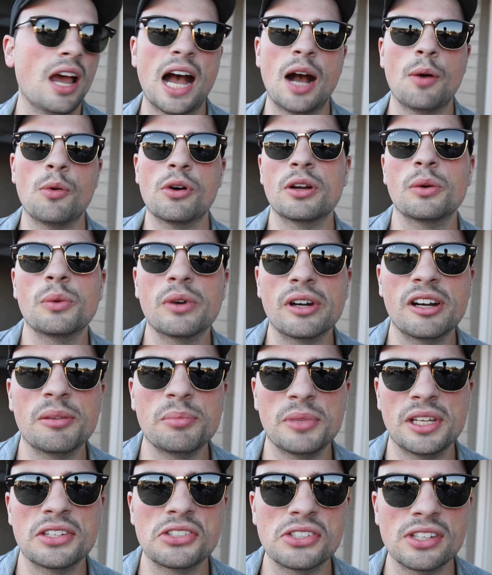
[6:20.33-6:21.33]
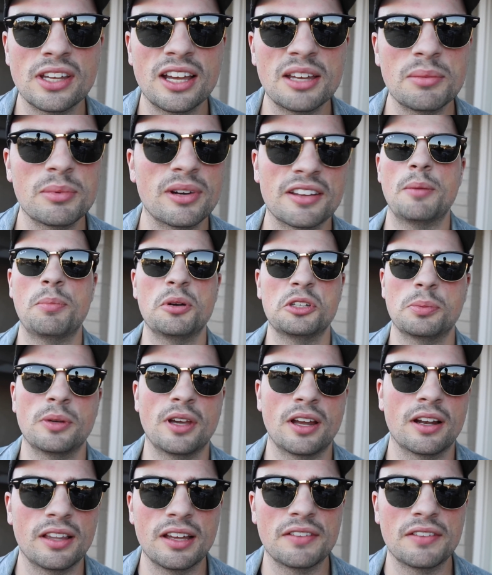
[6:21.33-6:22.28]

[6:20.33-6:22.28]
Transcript: I want to wear them inside, but that puts me on a